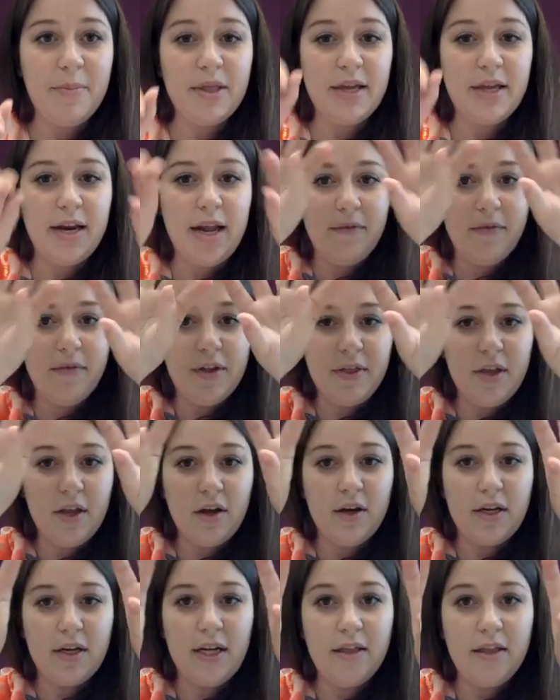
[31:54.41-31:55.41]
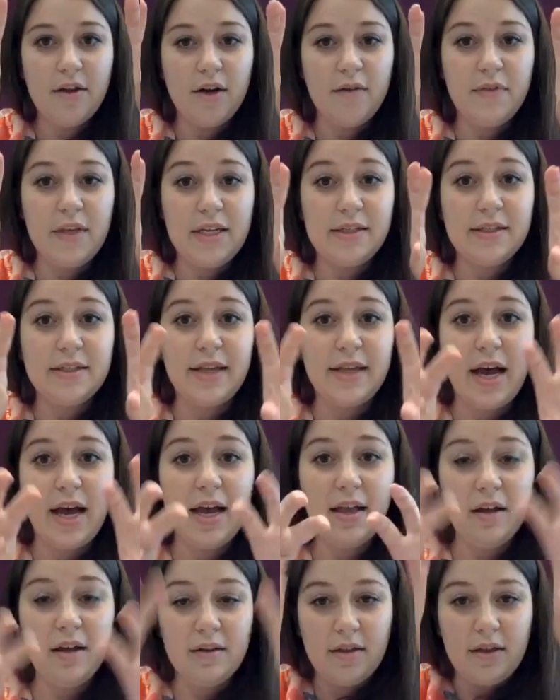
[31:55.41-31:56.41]
and then everything on either of these
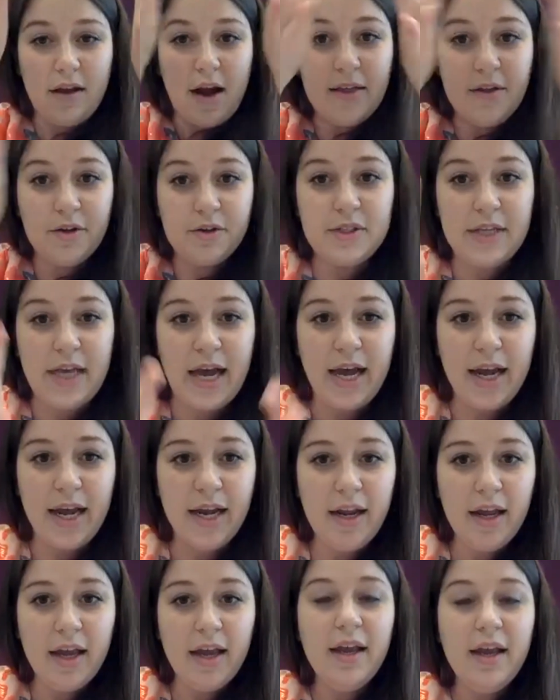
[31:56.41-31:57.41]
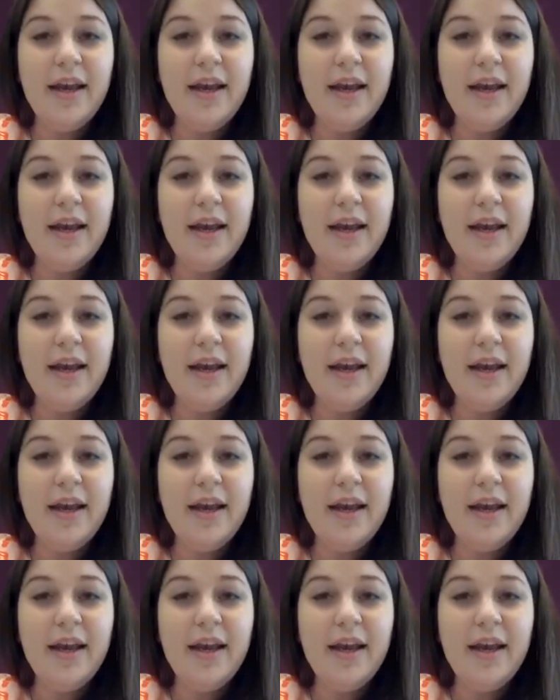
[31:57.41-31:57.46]
either side,